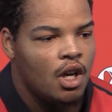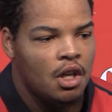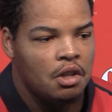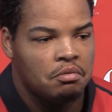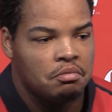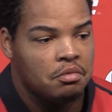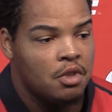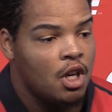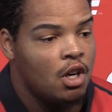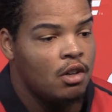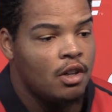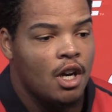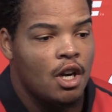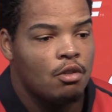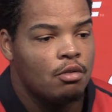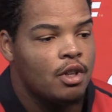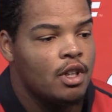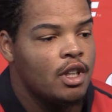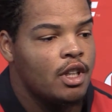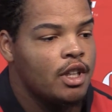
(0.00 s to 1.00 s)
No,
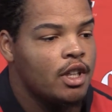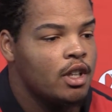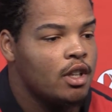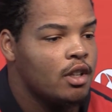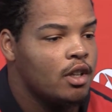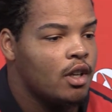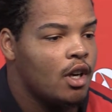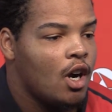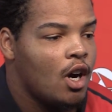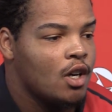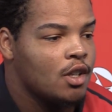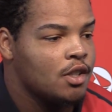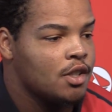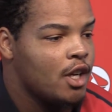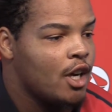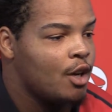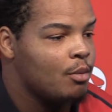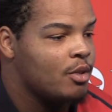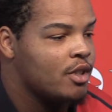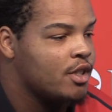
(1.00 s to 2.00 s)
not really. Our
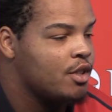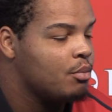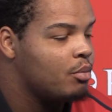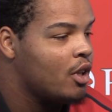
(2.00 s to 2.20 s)
job is to